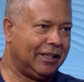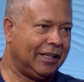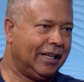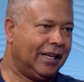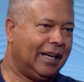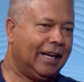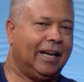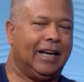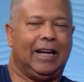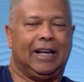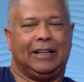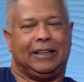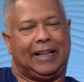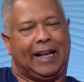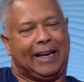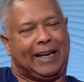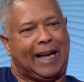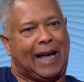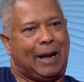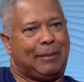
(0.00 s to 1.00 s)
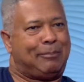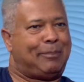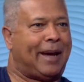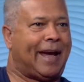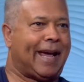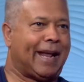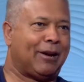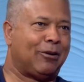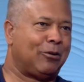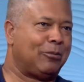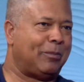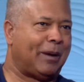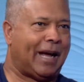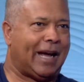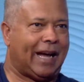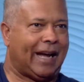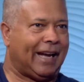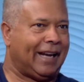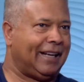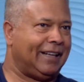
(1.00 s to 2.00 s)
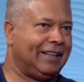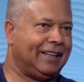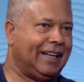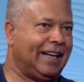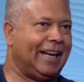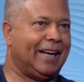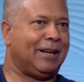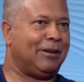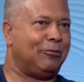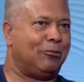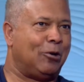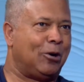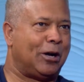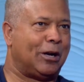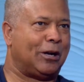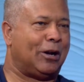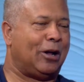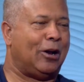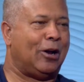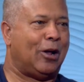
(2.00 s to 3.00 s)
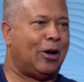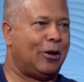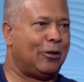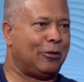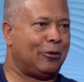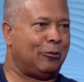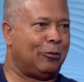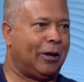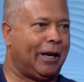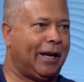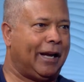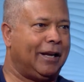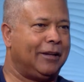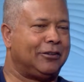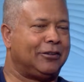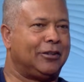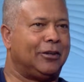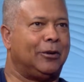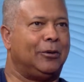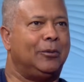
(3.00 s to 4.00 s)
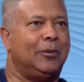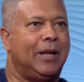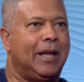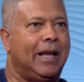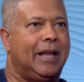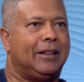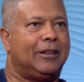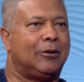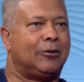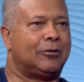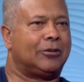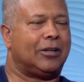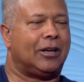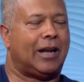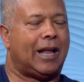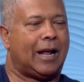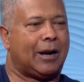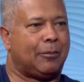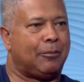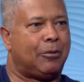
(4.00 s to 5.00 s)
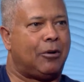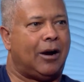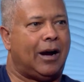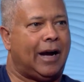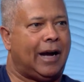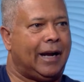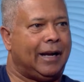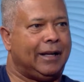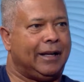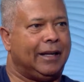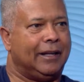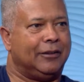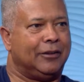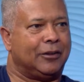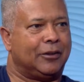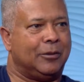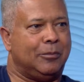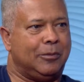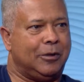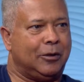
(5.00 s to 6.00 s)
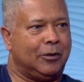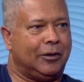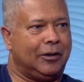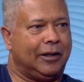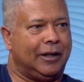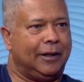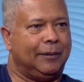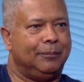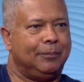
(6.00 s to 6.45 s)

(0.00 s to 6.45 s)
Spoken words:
They got paddled by anyone along the way. So there was a lot of pride in the community.